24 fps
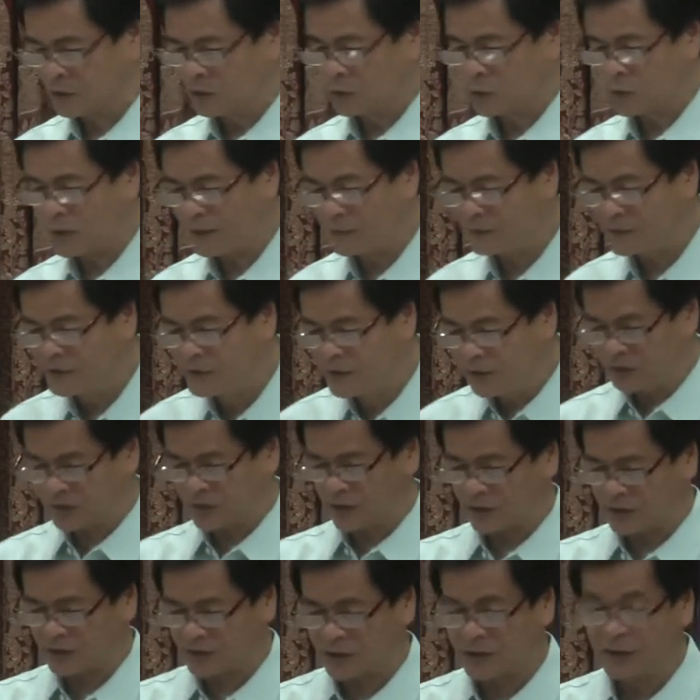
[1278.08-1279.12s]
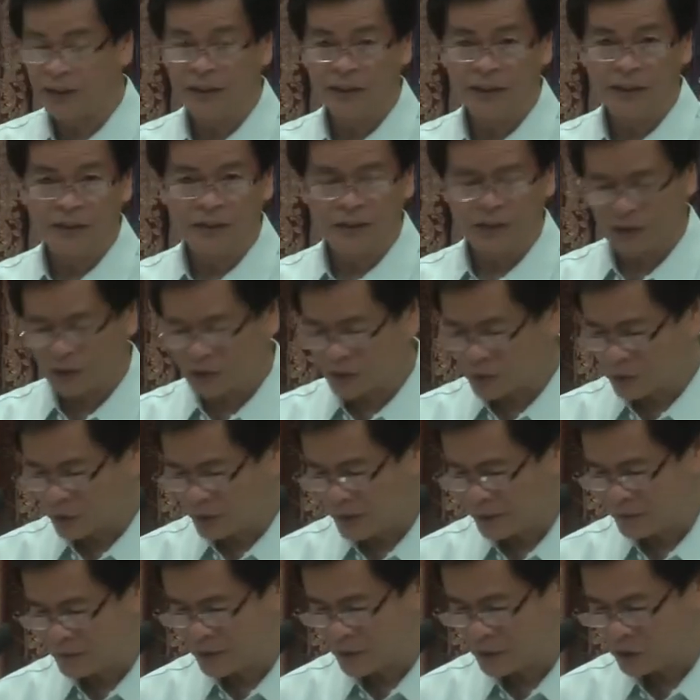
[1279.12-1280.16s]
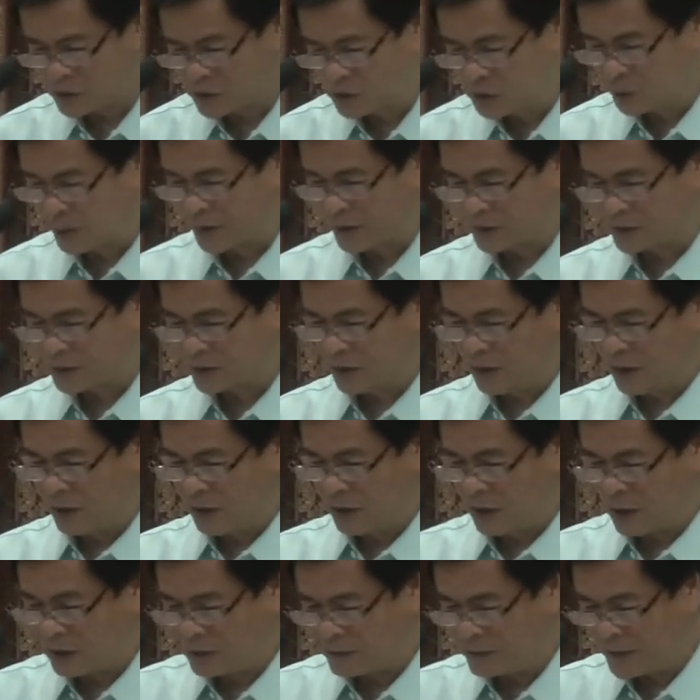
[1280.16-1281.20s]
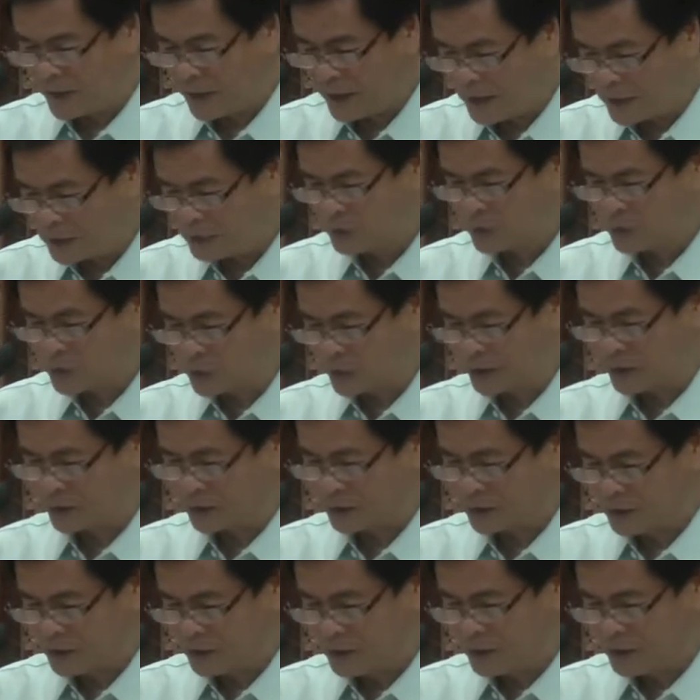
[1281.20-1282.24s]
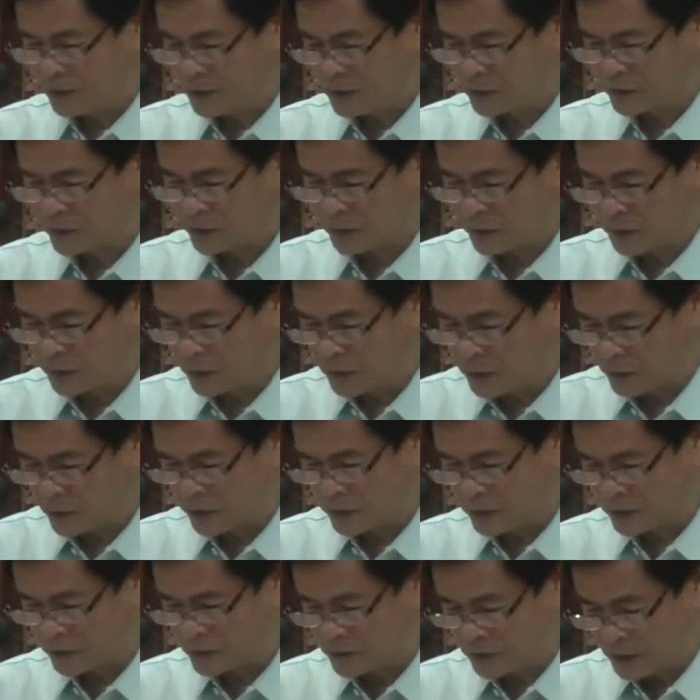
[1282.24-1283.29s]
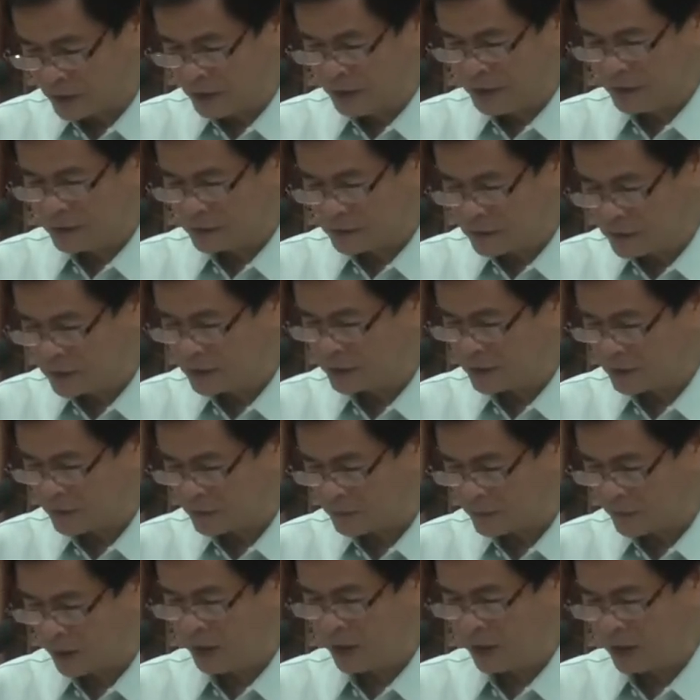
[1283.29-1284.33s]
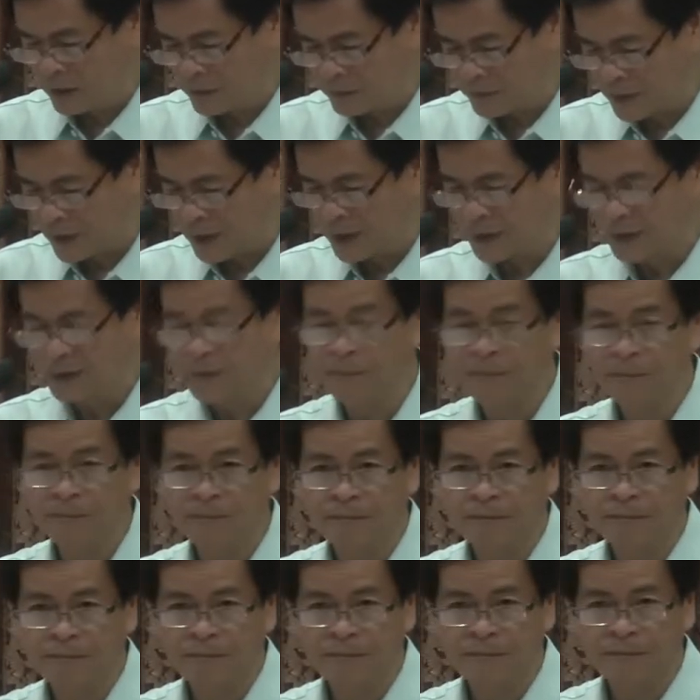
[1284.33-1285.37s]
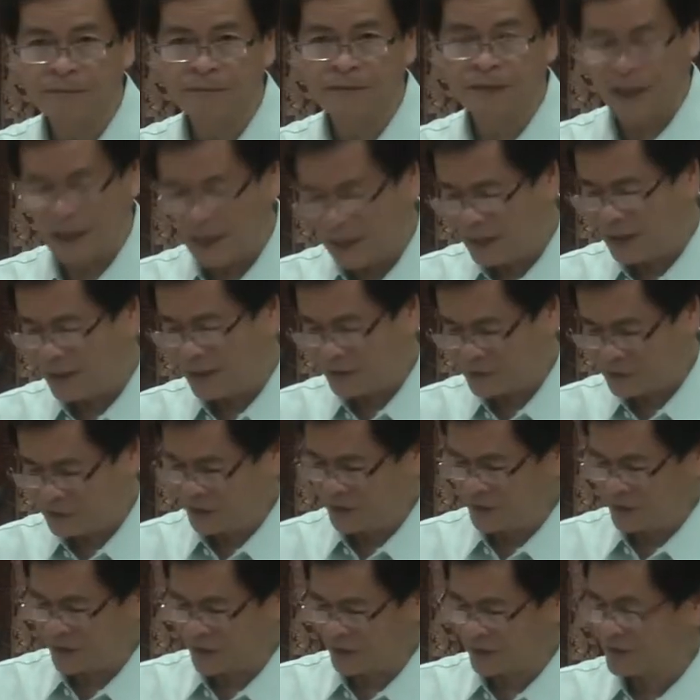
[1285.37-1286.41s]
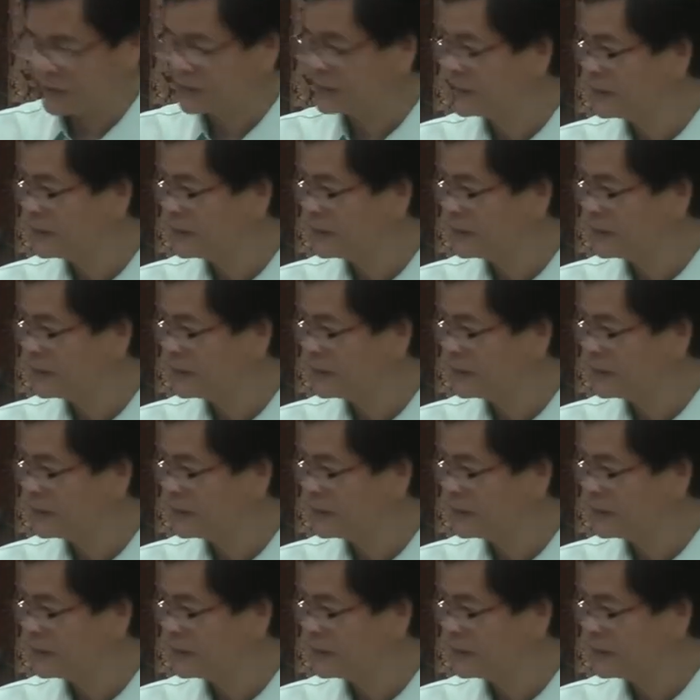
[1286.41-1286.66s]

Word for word: To have Jesus is to have the assurance of entry into the glorious kingdom of God. Ah, Jesus.